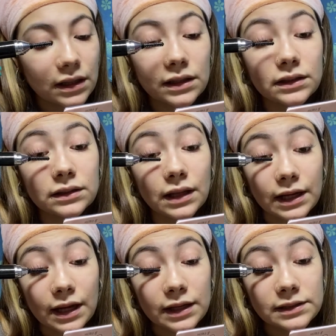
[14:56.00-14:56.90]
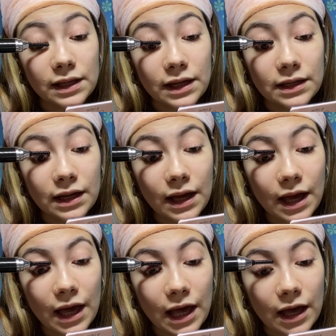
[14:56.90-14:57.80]
like I said,
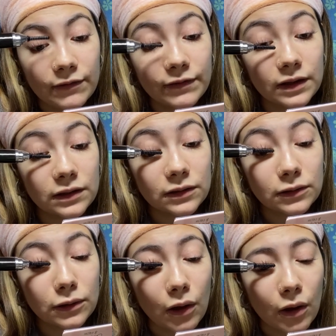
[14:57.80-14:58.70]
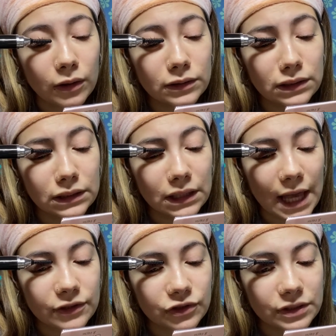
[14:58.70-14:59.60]
have long
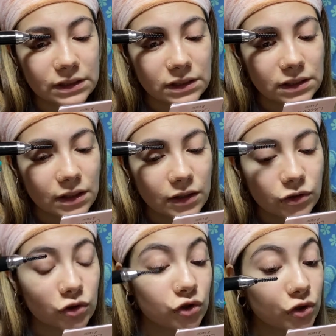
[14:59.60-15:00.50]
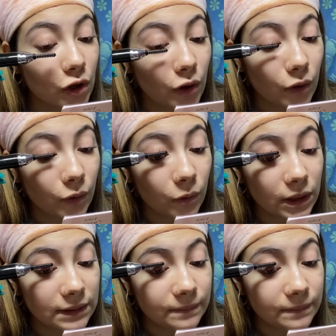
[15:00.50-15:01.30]
lashes. So